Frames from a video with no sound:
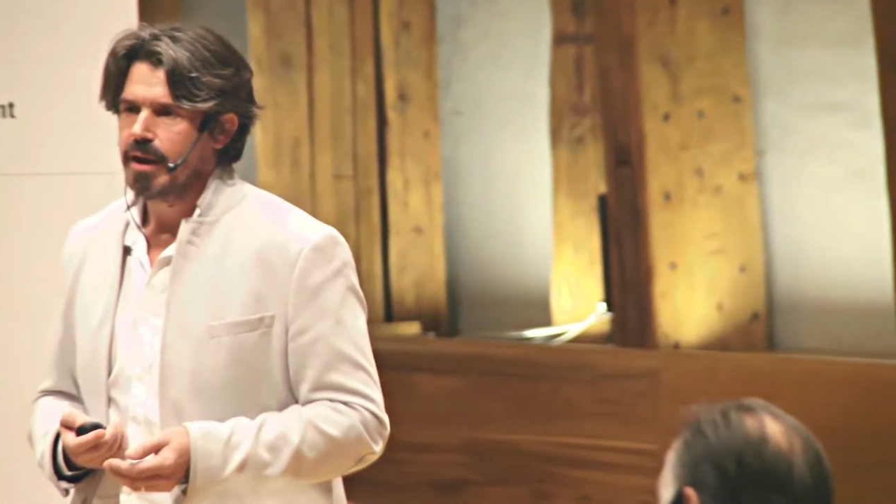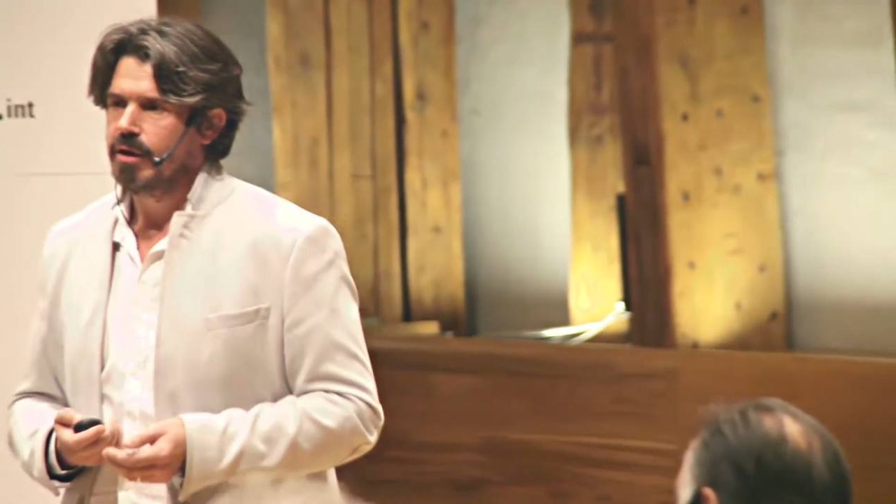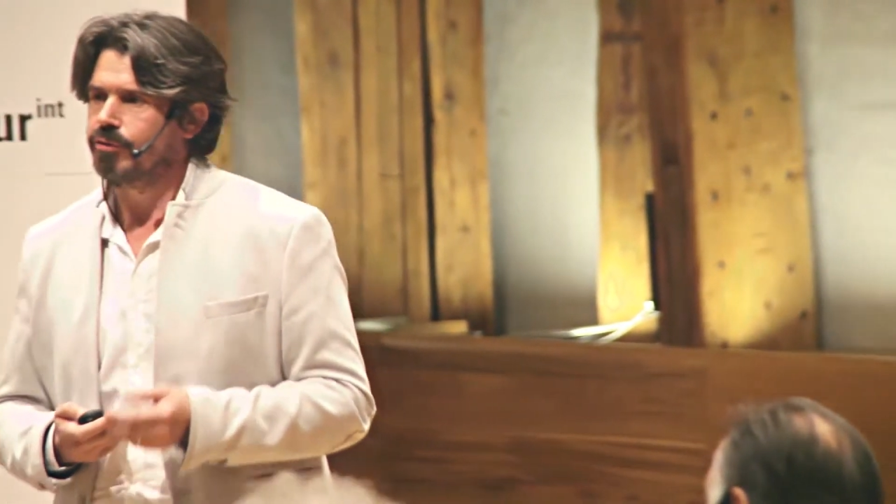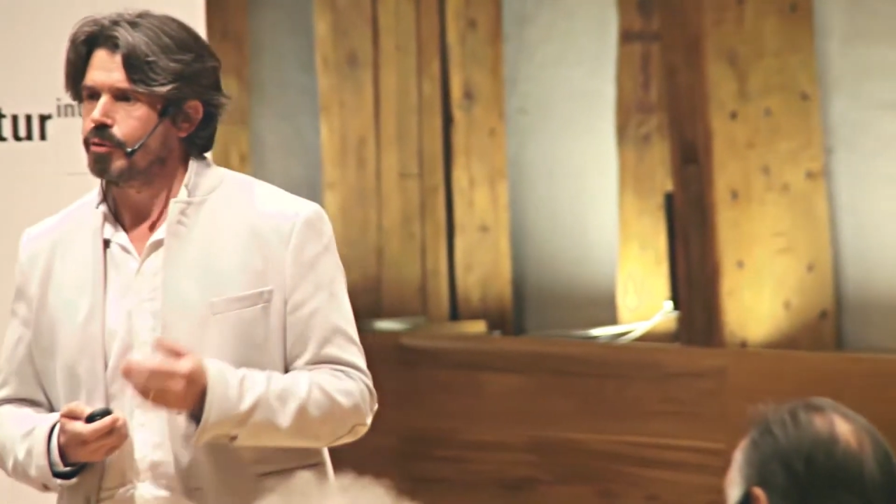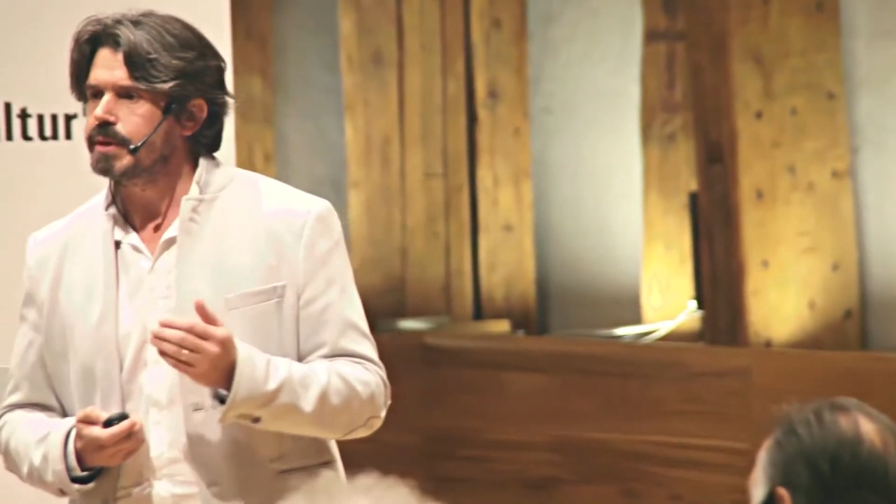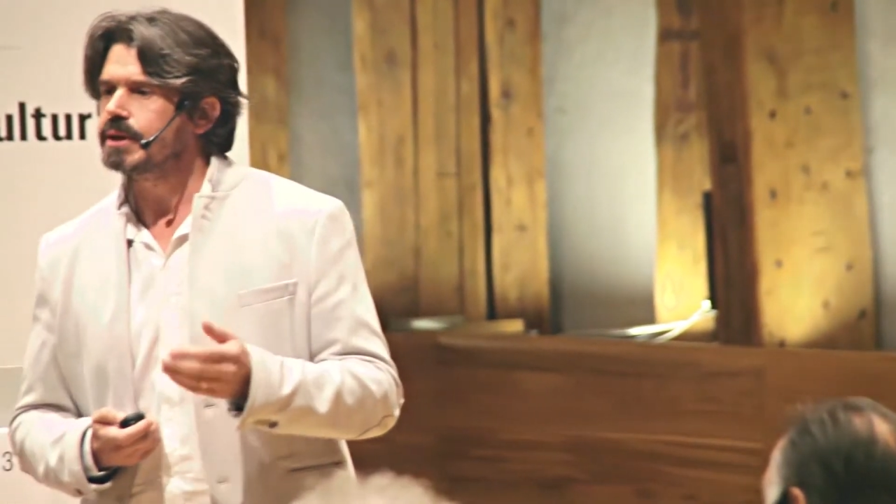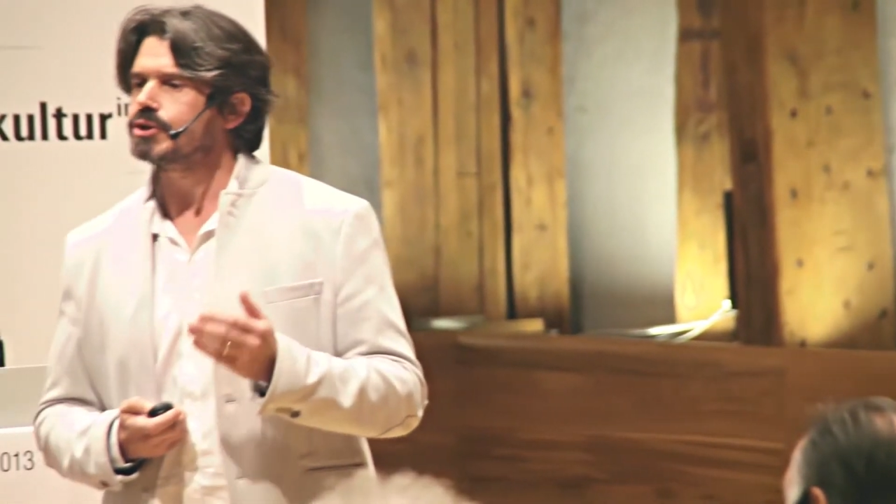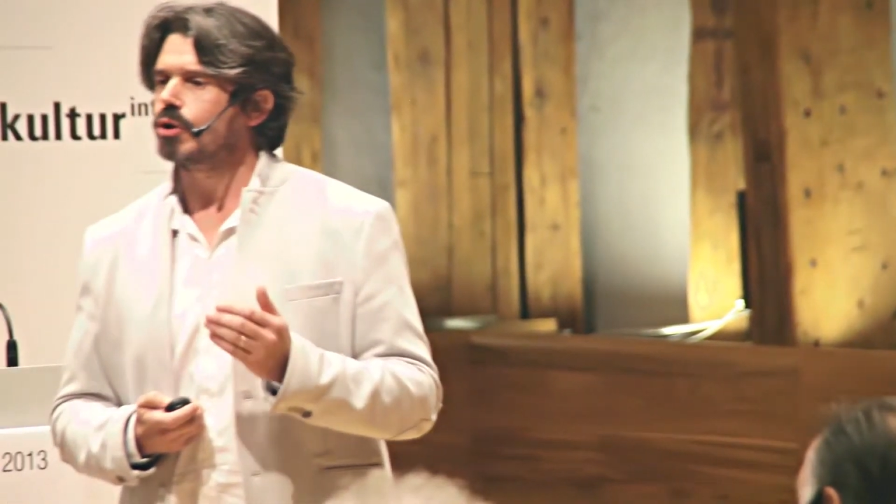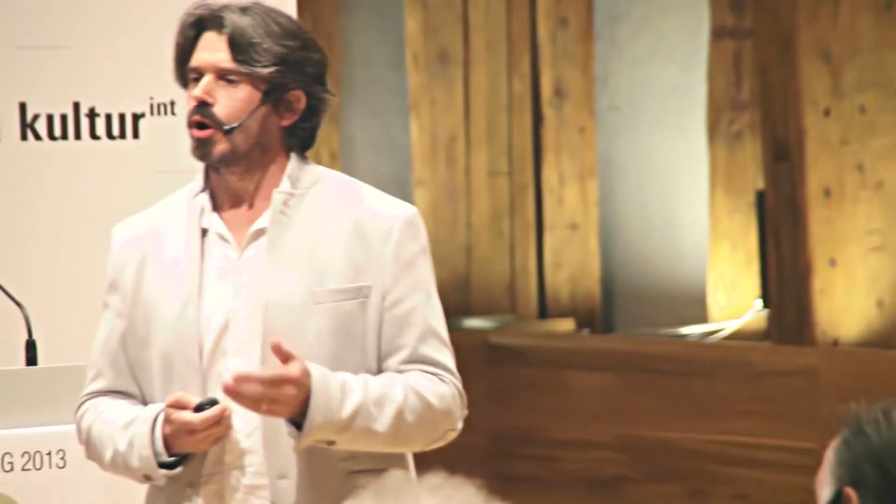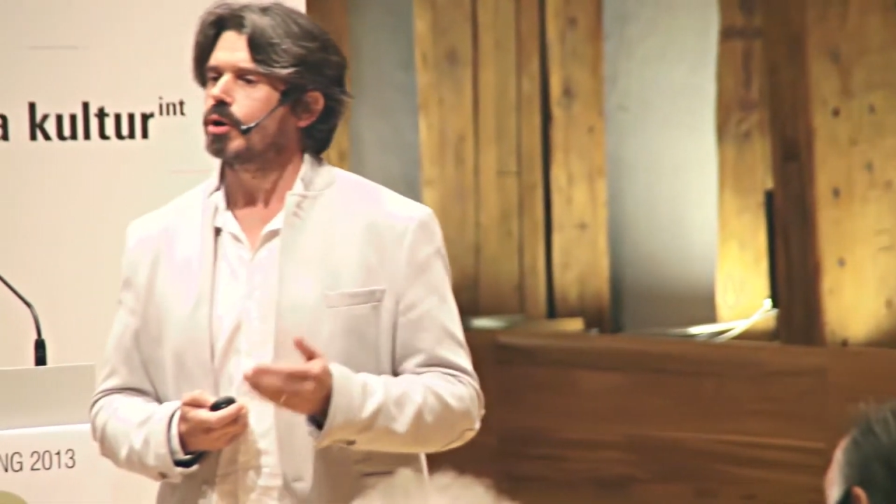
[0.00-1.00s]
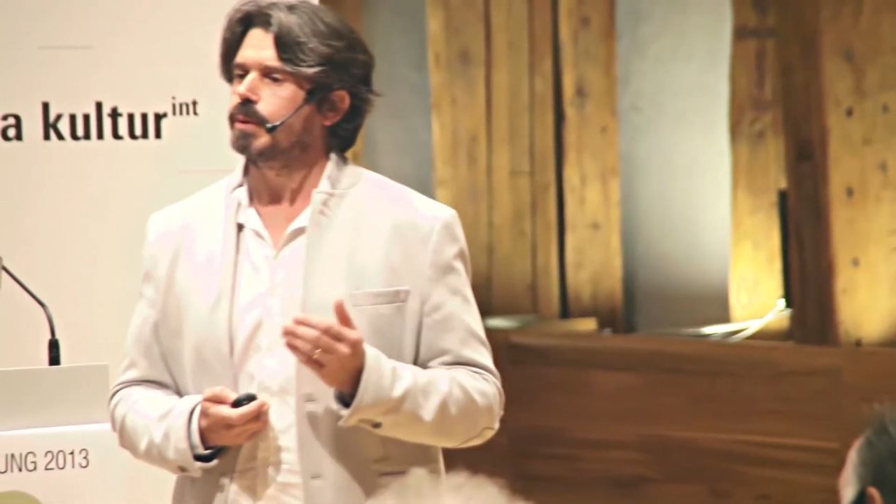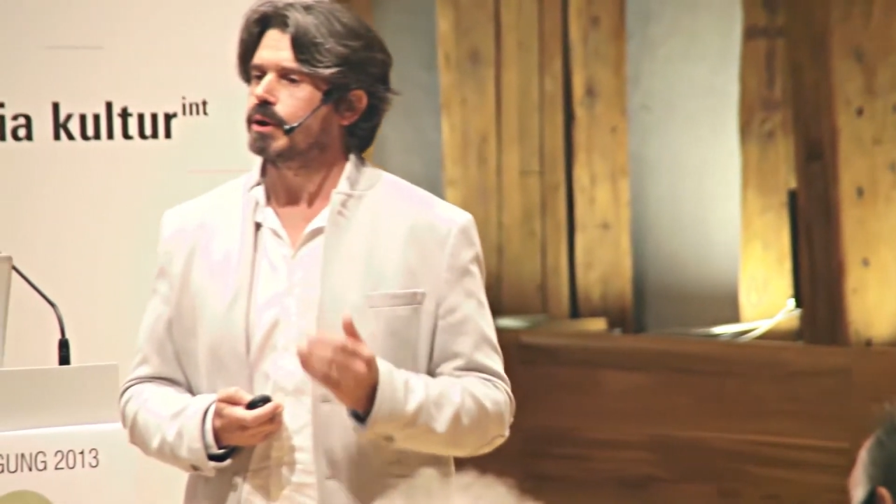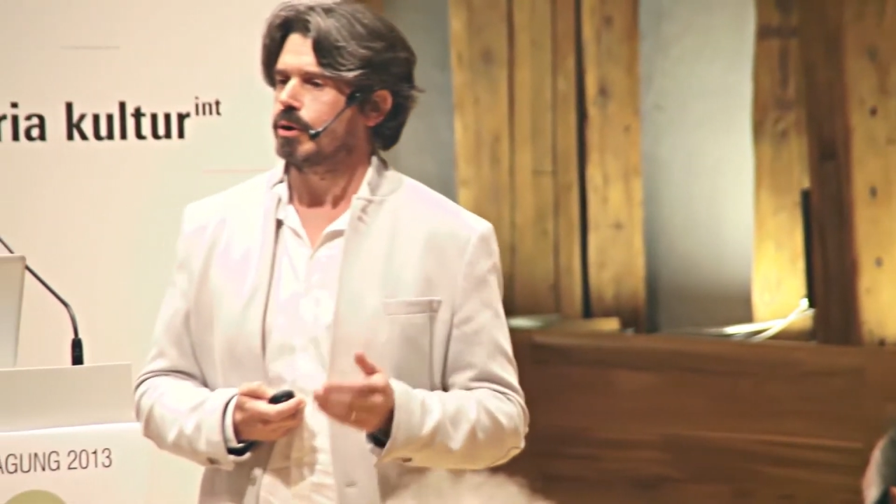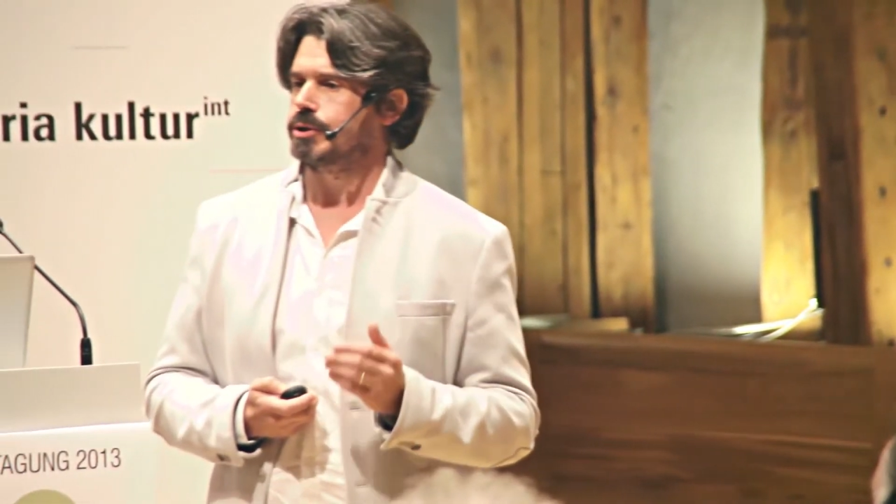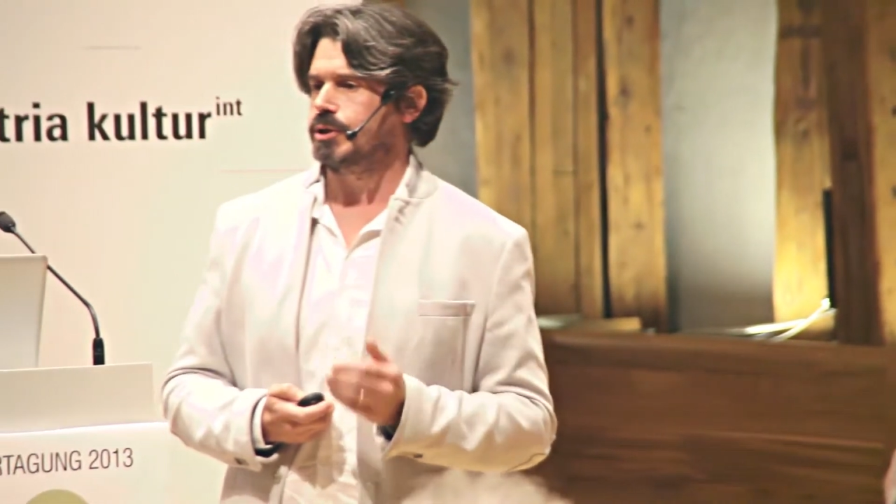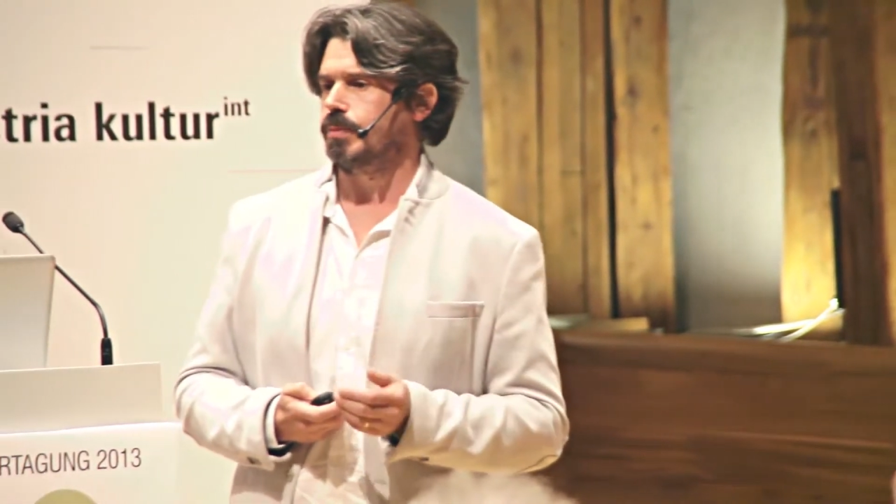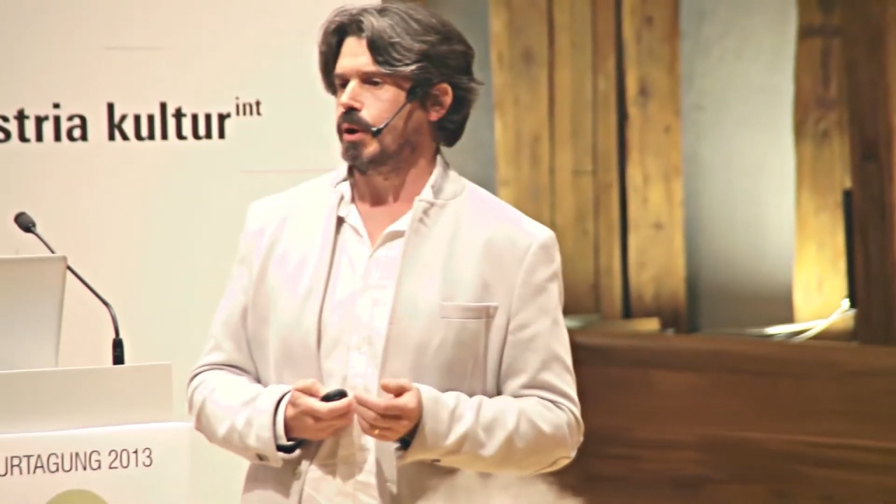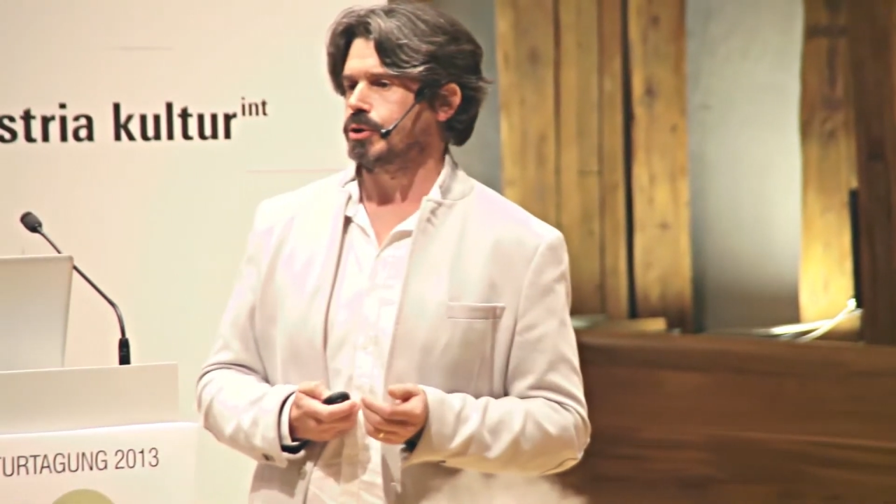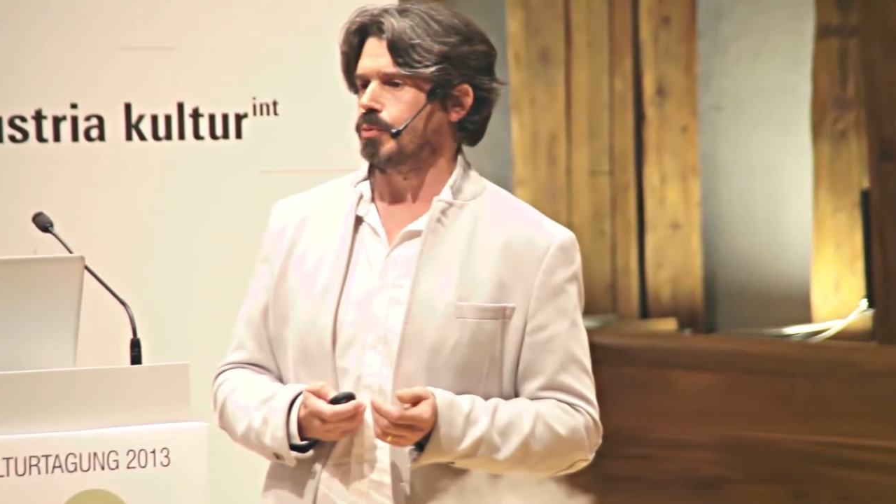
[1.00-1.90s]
For me, it's art because it's about